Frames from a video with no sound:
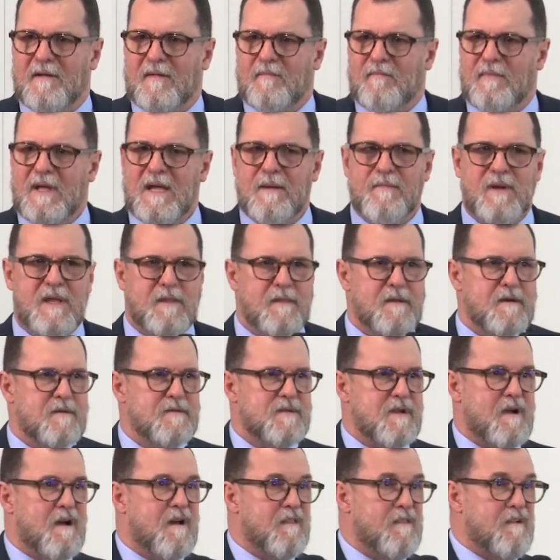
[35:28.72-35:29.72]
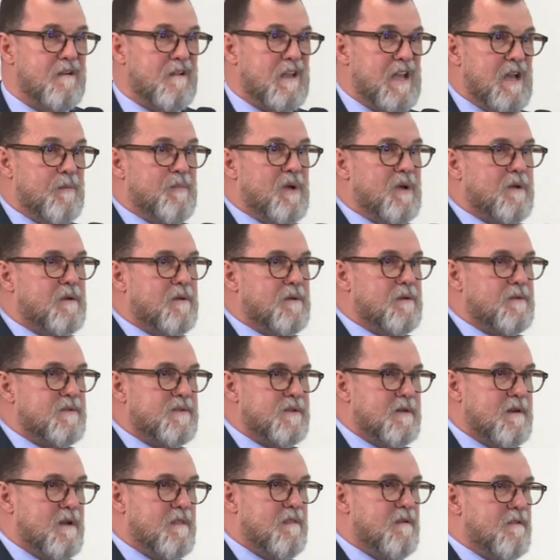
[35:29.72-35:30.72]
Maybe there's other chemicals
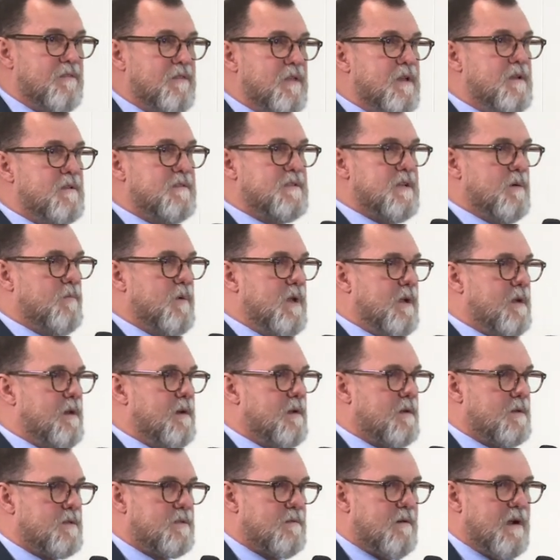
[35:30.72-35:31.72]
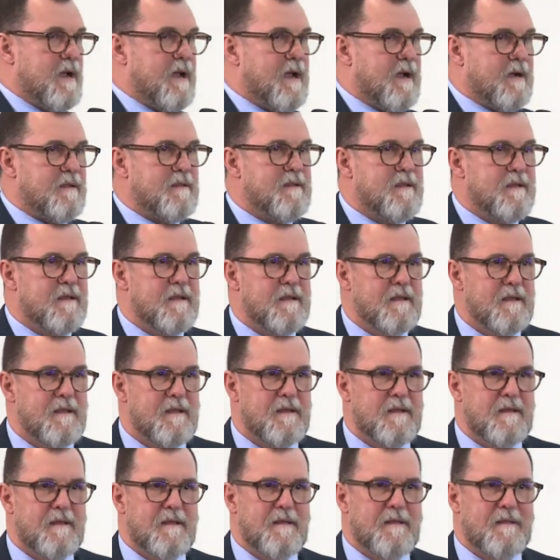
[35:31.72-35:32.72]
and other things that we can extract
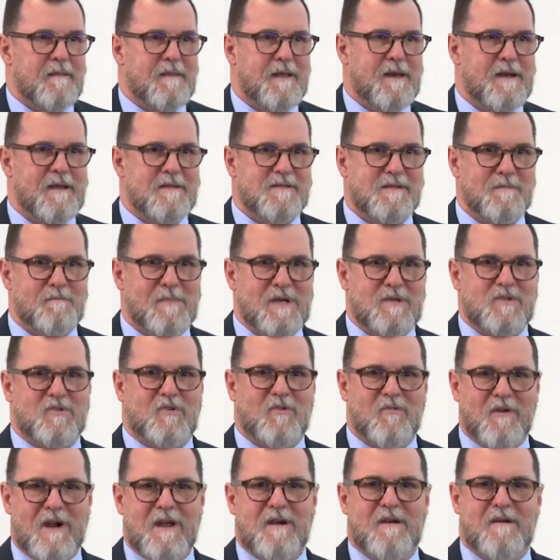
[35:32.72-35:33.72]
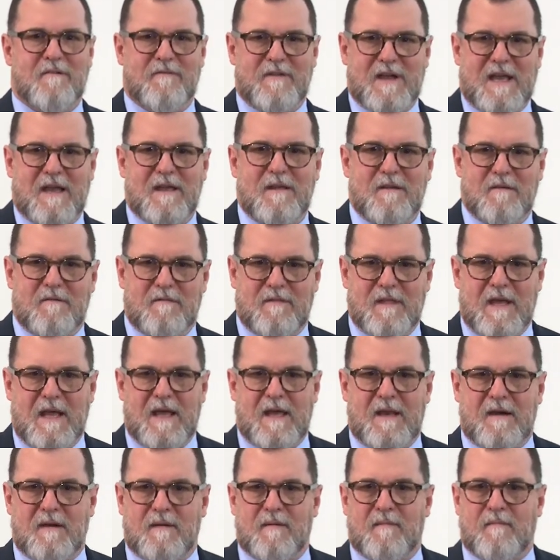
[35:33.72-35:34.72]
that has a much greater value
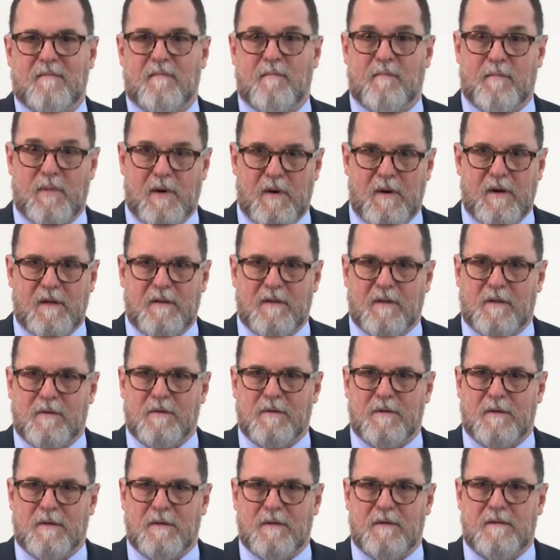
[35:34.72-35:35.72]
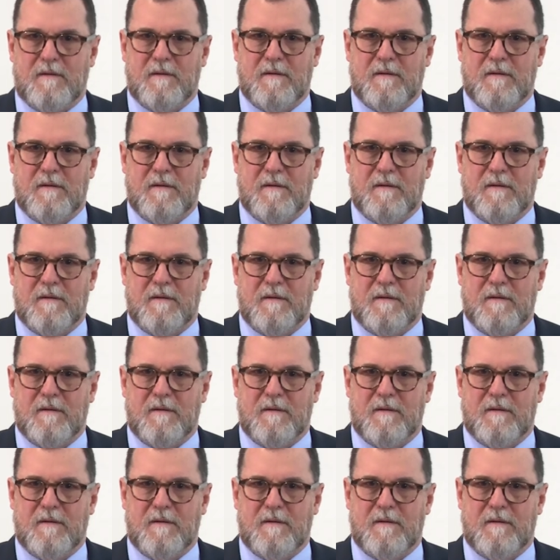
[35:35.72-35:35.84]
than burning the coal.